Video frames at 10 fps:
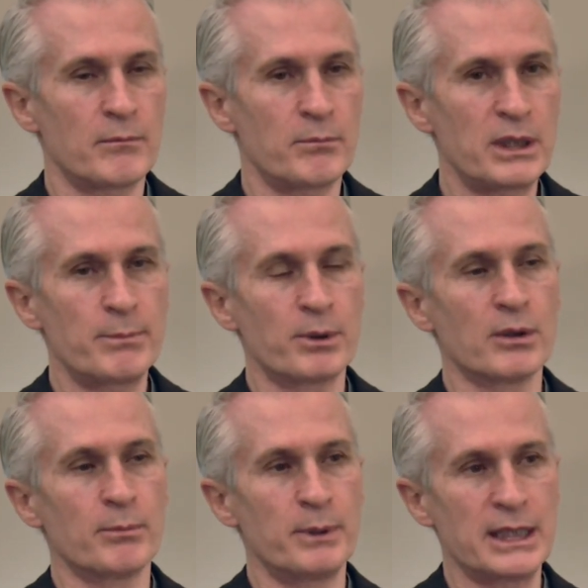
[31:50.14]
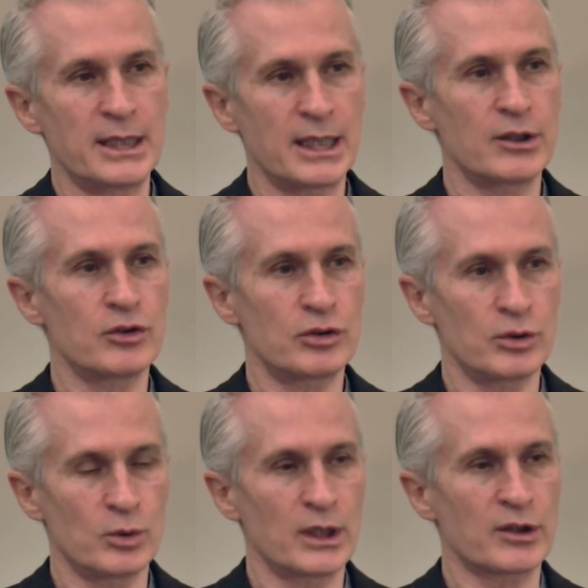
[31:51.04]
people begin
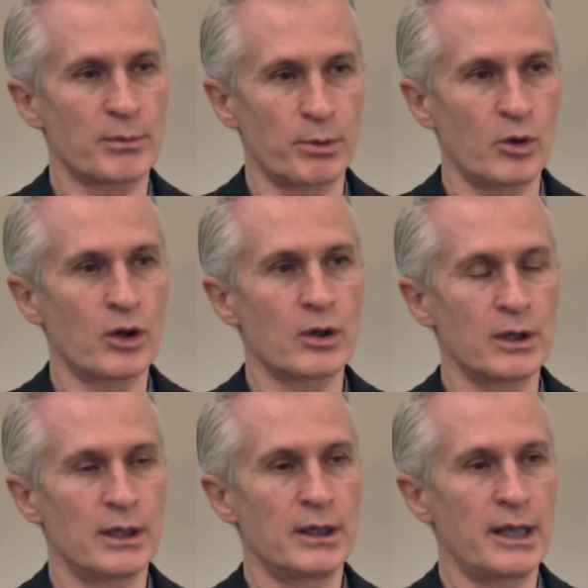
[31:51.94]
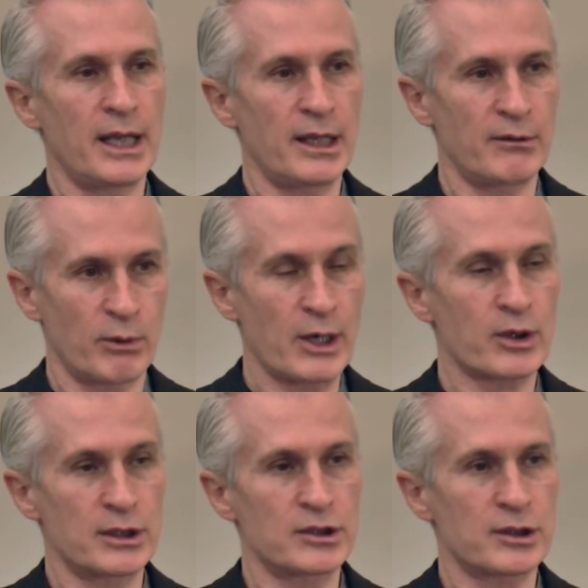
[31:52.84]
to explore a rare
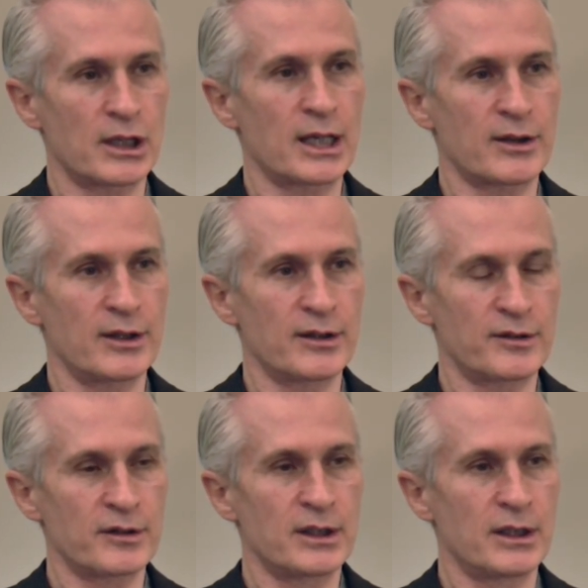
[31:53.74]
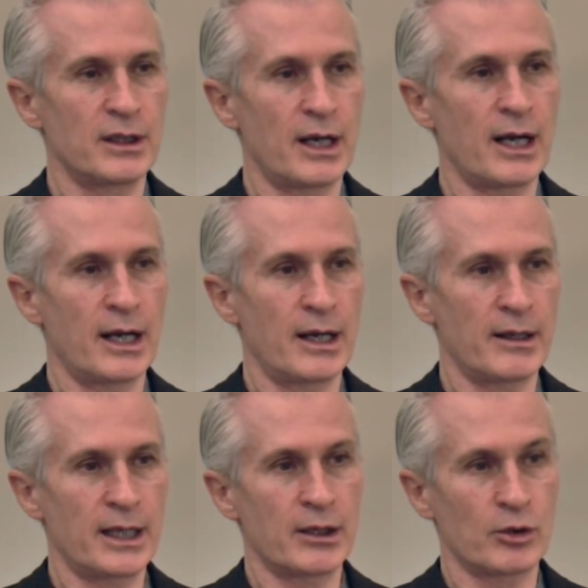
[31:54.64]
condition like this
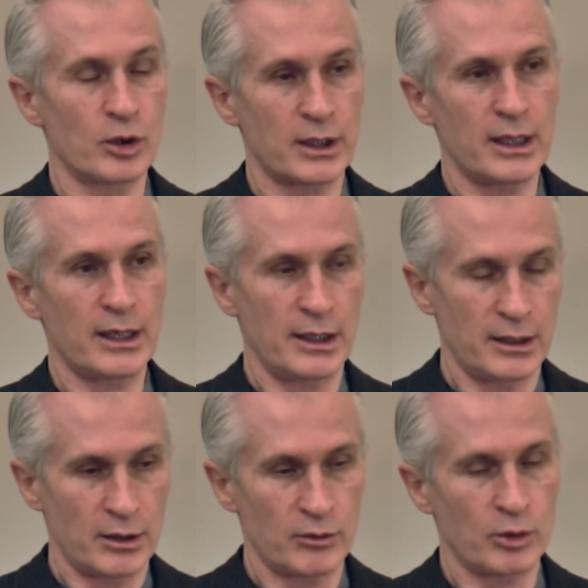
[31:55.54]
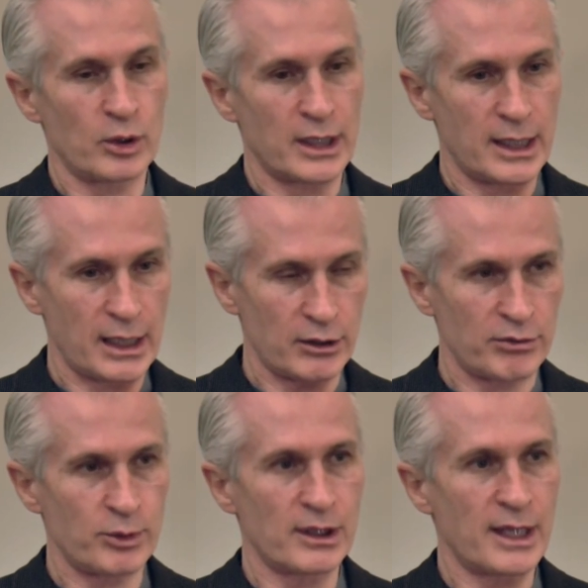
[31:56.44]
and they're looking at it
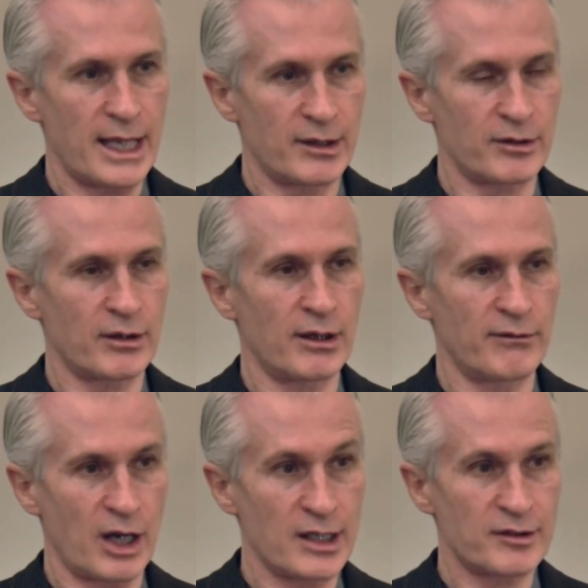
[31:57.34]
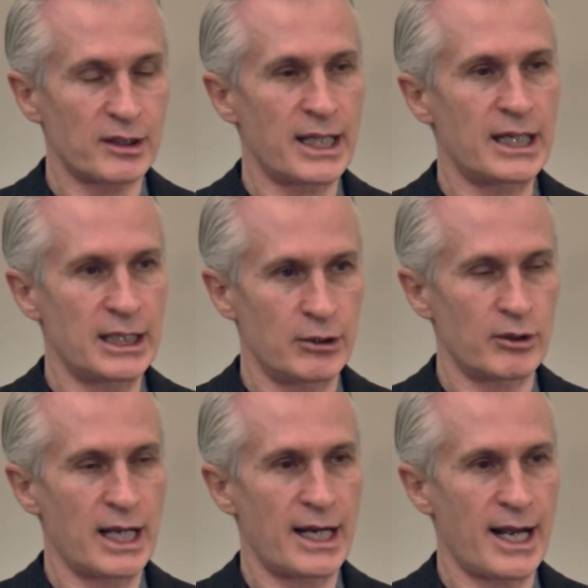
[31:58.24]
through the lens of isolated
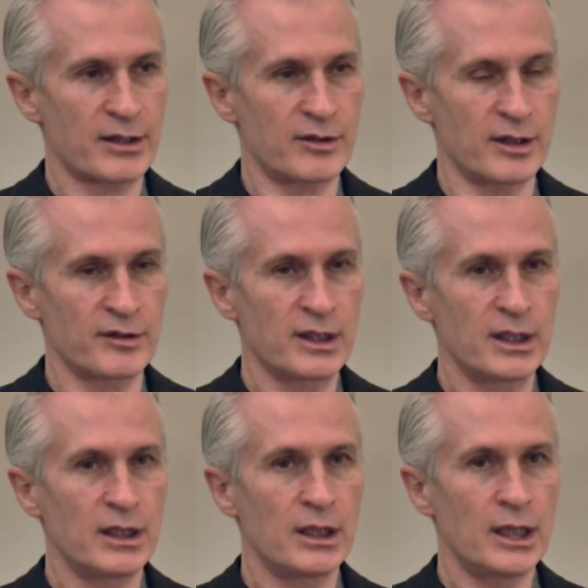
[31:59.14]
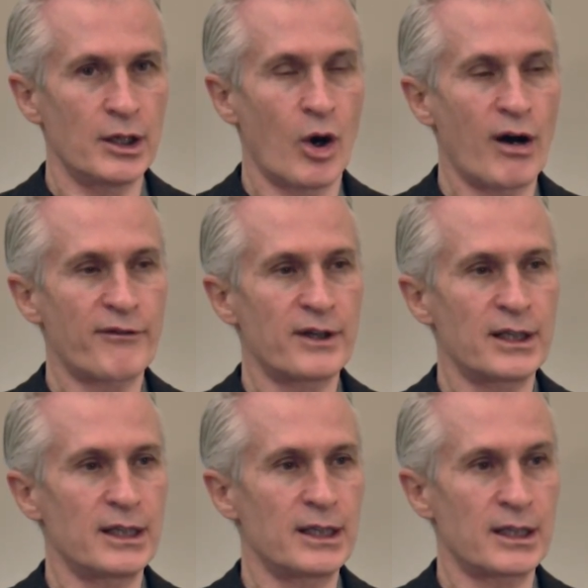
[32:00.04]
internet access,
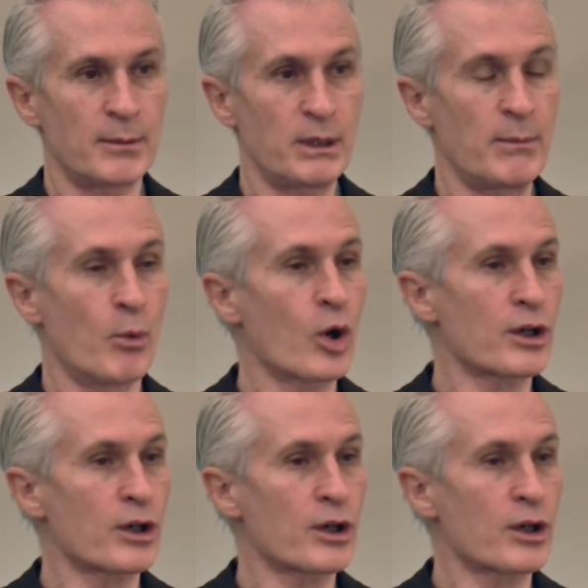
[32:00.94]
it can be more